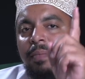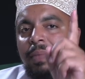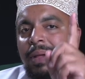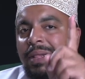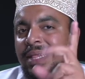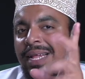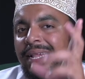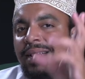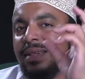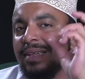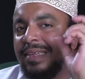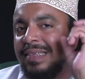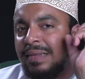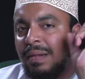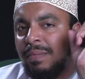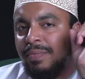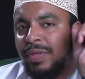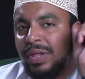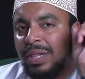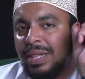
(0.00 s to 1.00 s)
But then there's
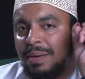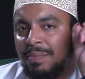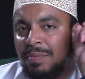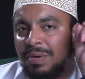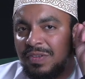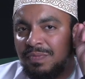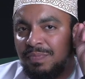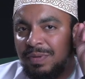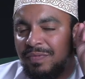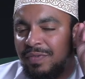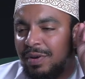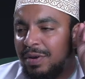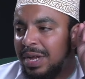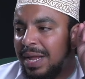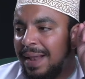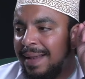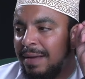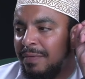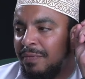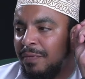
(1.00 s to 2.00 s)
something that must be very
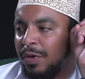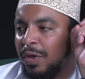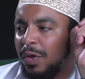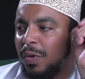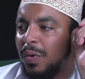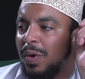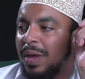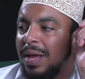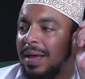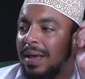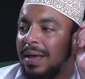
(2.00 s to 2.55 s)
clear for you.